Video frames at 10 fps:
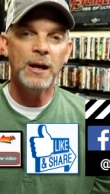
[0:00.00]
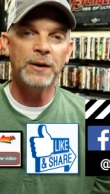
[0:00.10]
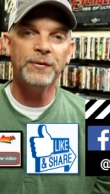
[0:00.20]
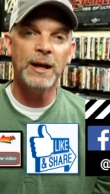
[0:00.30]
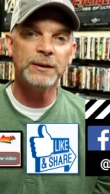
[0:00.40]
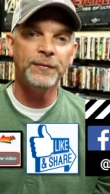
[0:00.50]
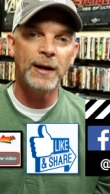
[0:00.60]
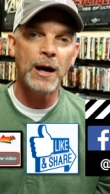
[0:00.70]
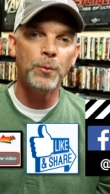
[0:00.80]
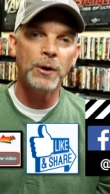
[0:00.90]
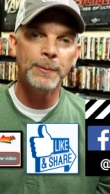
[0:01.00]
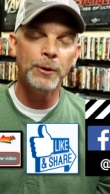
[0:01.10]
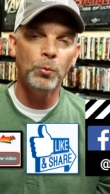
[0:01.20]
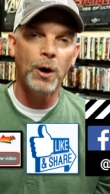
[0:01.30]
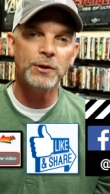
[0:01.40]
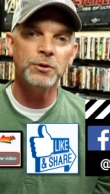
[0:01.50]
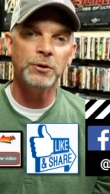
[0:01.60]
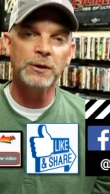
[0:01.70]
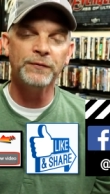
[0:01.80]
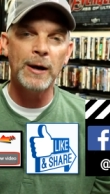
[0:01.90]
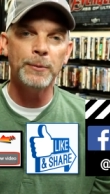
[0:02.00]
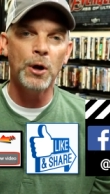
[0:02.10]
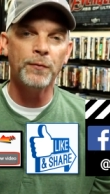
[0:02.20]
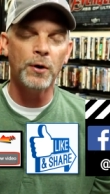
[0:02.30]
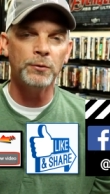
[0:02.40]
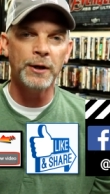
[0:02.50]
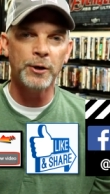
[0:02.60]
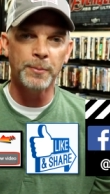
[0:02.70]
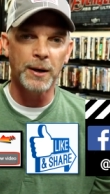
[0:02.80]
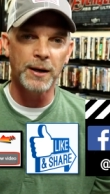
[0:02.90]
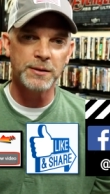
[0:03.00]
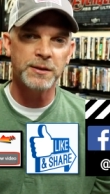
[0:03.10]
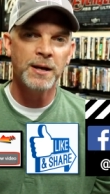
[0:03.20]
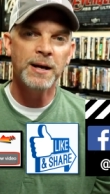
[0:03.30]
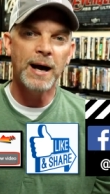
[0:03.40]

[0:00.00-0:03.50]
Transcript: And if you'd like to find out what I've been watching, you can find me over on Letterboxd.